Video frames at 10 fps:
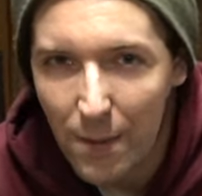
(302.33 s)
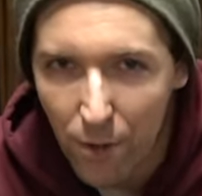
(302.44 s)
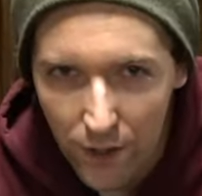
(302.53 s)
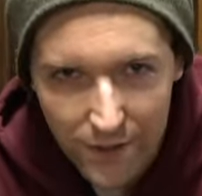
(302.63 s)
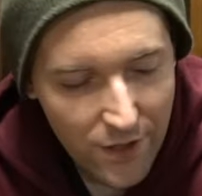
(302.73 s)

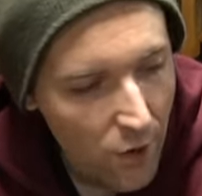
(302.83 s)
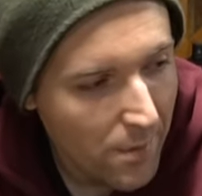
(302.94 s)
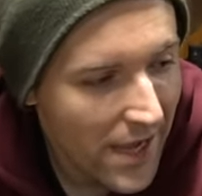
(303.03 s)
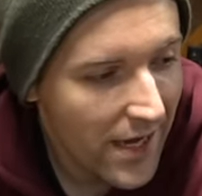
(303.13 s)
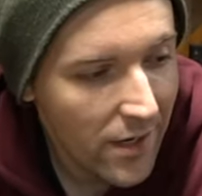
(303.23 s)
bought a
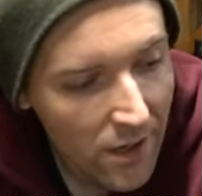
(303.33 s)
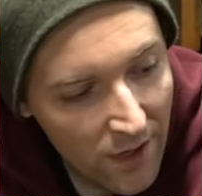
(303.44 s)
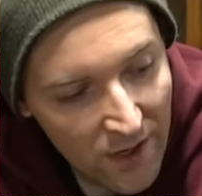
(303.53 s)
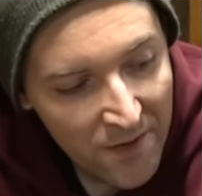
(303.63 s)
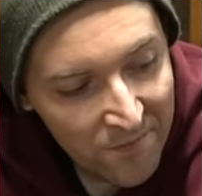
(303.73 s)
domain,
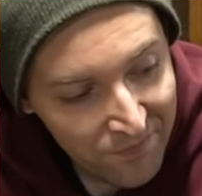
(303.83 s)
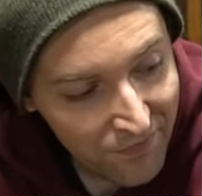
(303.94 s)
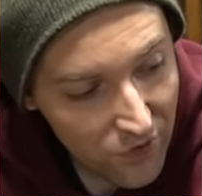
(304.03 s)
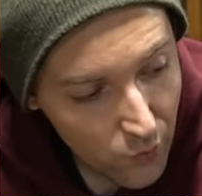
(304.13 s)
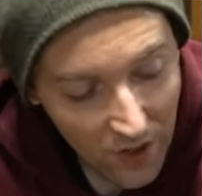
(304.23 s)

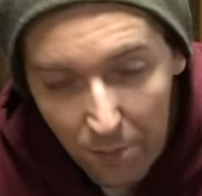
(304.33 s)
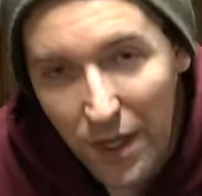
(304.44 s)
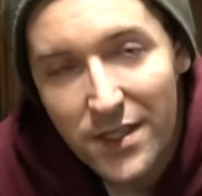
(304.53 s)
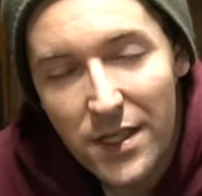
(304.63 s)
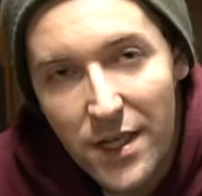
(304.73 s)
12
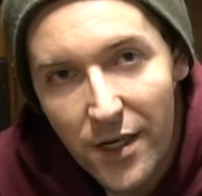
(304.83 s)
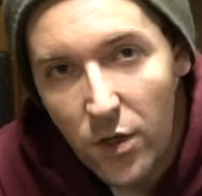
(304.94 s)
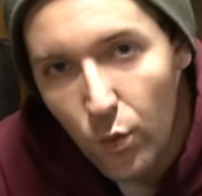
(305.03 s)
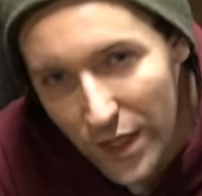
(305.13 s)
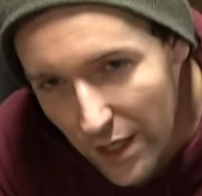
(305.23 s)
bucks a year.
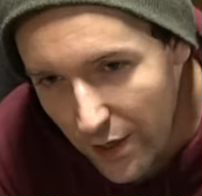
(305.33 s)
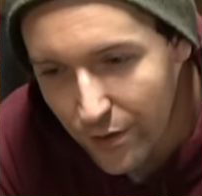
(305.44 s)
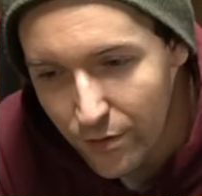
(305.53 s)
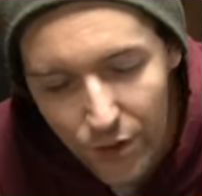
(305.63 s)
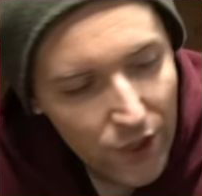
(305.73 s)
We
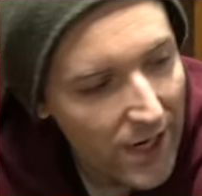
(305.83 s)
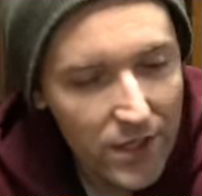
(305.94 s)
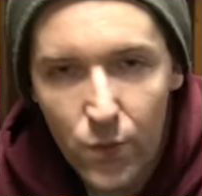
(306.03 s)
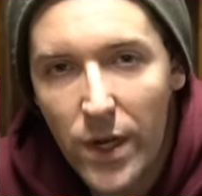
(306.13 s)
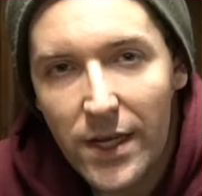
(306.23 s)
own
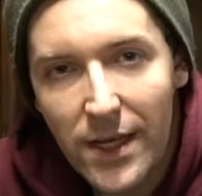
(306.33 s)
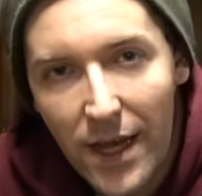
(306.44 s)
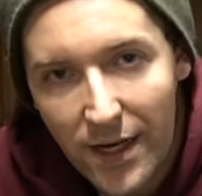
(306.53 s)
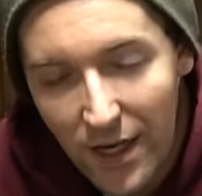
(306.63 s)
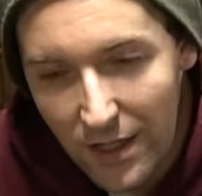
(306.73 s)

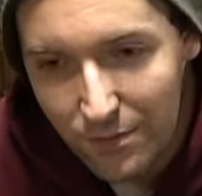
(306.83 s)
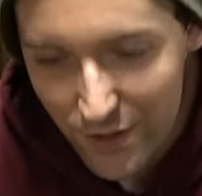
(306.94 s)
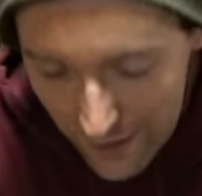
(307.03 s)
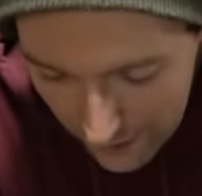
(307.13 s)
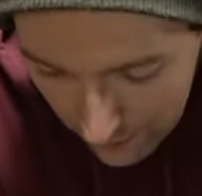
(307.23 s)
shadeswade.com.
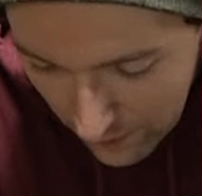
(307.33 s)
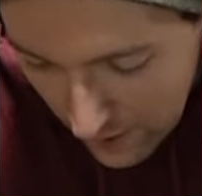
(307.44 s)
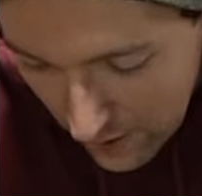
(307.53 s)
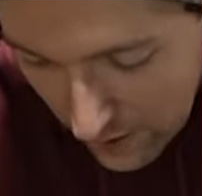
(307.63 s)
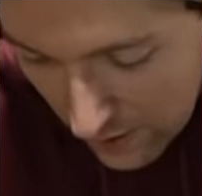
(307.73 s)
So,
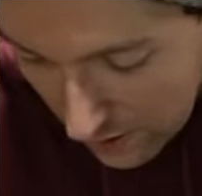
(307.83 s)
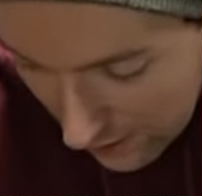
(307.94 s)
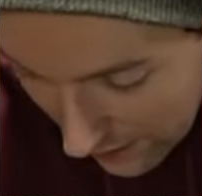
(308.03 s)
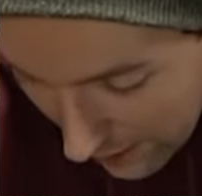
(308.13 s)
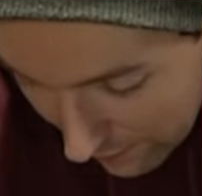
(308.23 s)

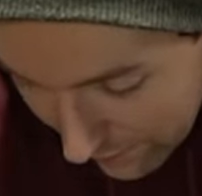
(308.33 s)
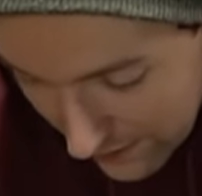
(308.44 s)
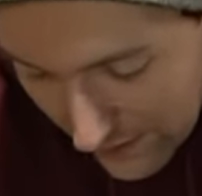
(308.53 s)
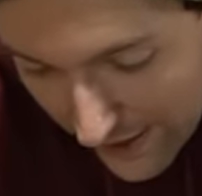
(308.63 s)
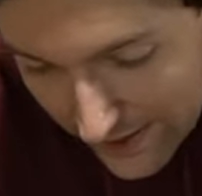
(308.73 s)
you know, if any of
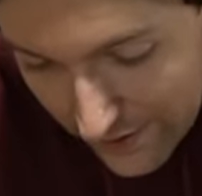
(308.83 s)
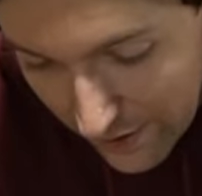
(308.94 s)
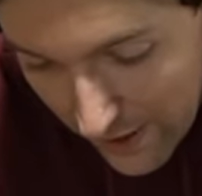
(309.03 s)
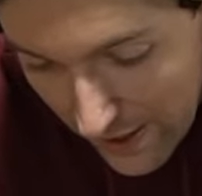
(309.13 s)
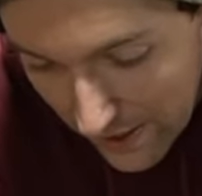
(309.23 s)
you guys
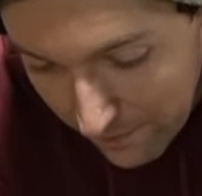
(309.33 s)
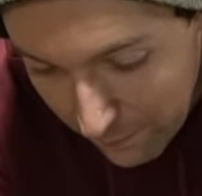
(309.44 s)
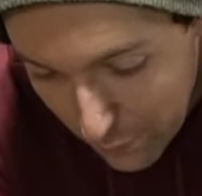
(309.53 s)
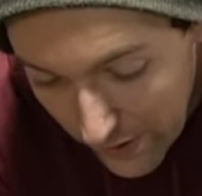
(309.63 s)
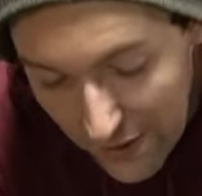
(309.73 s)
are uh,
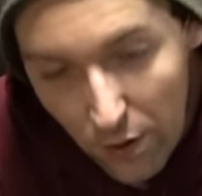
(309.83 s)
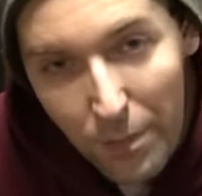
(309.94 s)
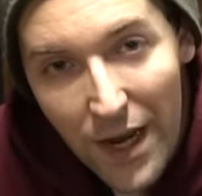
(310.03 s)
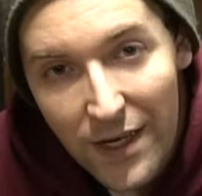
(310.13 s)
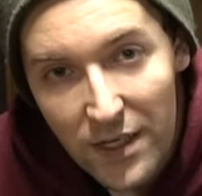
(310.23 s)
planning on
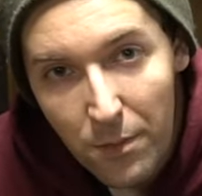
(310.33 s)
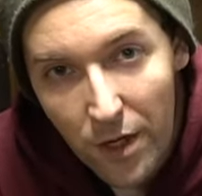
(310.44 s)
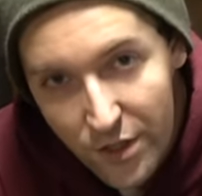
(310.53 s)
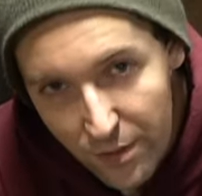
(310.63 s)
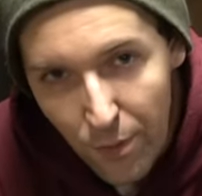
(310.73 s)
buying any
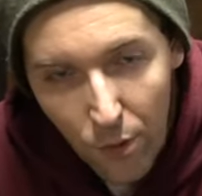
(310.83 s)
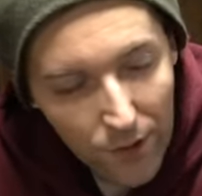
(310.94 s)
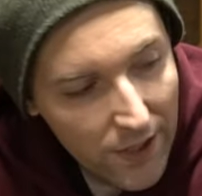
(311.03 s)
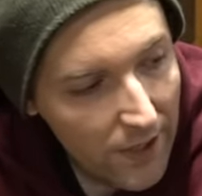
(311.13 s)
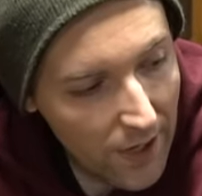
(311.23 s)
merch,
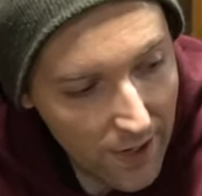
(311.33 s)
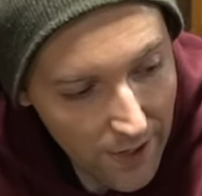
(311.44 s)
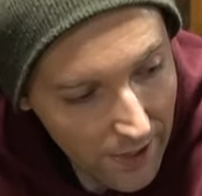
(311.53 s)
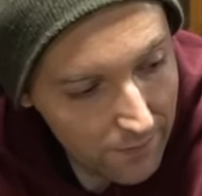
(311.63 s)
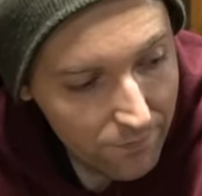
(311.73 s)
supporting,
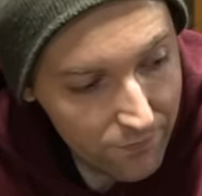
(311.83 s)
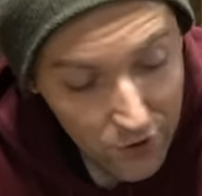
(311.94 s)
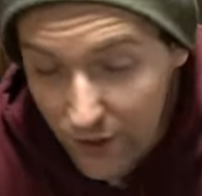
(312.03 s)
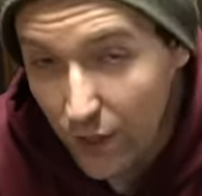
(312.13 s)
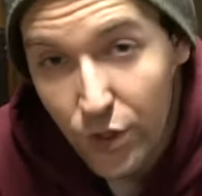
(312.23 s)
uh,
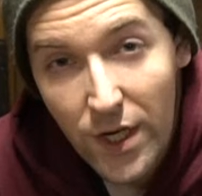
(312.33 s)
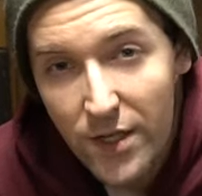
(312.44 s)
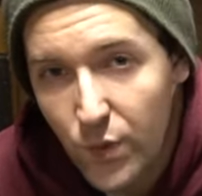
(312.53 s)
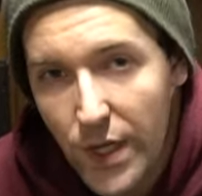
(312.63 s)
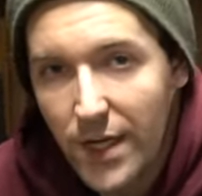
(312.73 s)
just go
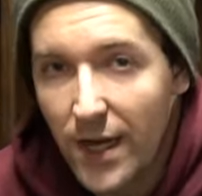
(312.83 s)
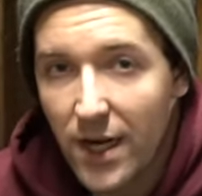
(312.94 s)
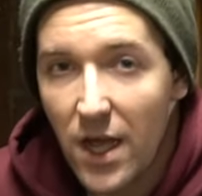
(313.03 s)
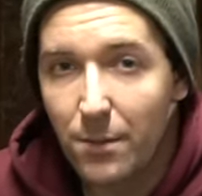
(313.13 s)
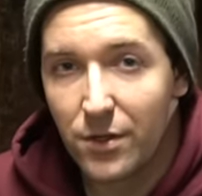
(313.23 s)

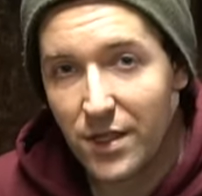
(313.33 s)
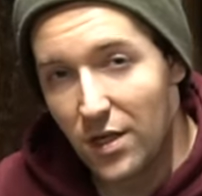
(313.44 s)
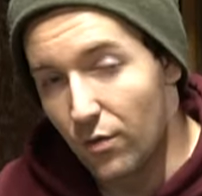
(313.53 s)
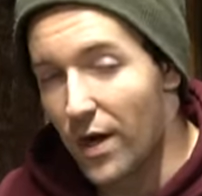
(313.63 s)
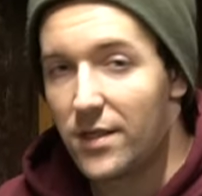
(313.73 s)
shadeswade.com. It'll take
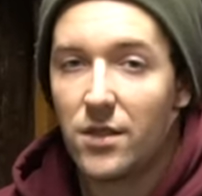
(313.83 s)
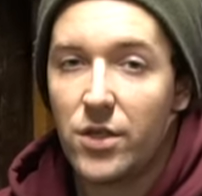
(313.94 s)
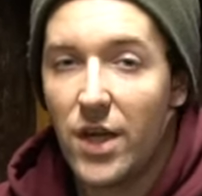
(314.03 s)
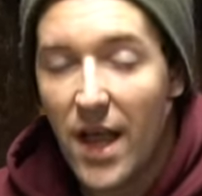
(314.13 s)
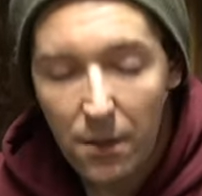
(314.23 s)
you right to the
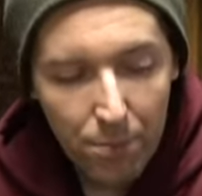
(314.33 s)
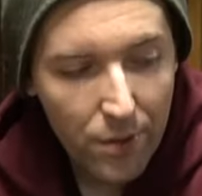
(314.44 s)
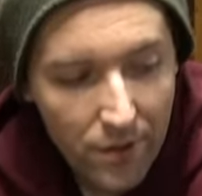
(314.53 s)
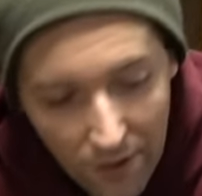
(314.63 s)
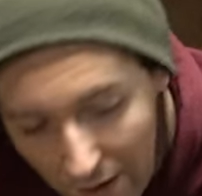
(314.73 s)
shop.
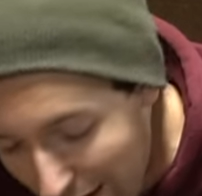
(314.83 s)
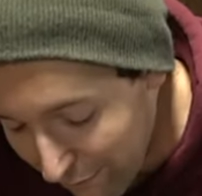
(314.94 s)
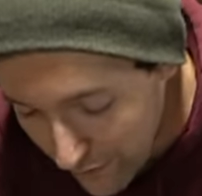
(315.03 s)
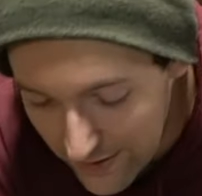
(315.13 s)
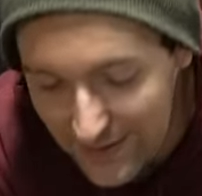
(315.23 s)
I've
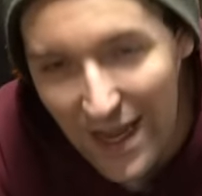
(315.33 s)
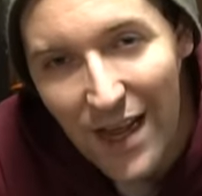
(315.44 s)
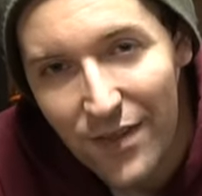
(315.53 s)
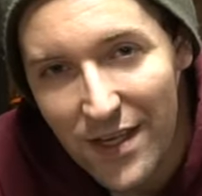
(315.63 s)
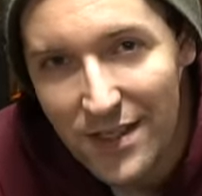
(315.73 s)

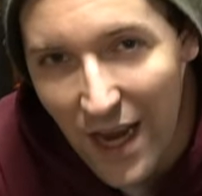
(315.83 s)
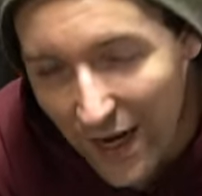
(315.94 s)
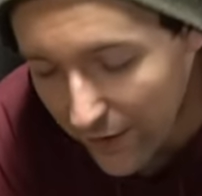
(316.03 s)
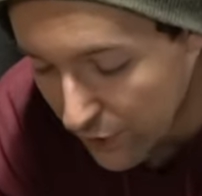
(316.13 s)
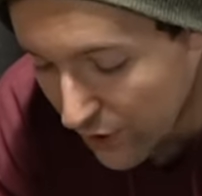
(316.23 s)
redesigned the
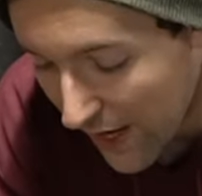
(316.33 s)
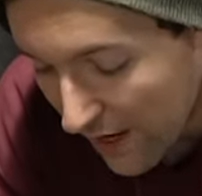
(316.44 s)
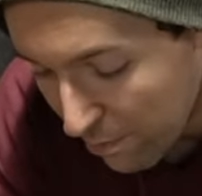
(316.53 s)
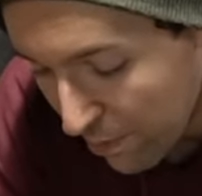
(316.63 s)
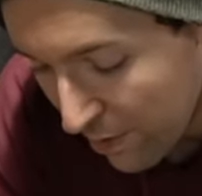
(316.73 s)
entire shop.